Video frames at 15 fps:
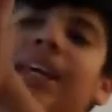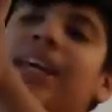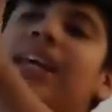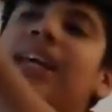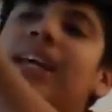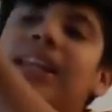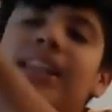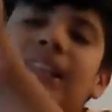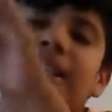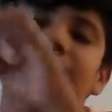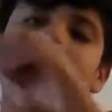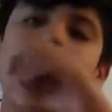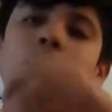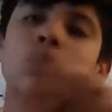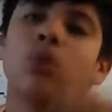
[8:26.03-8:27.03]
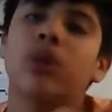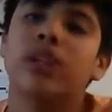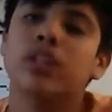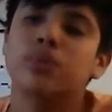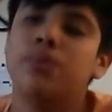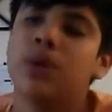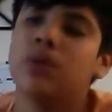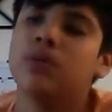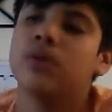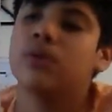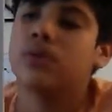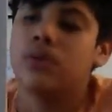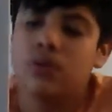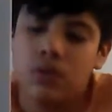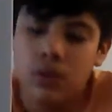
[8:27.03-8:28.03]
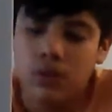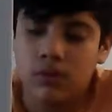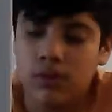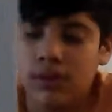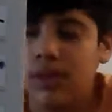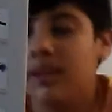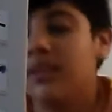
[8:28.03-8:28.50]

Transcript: like the tabs were exposed. So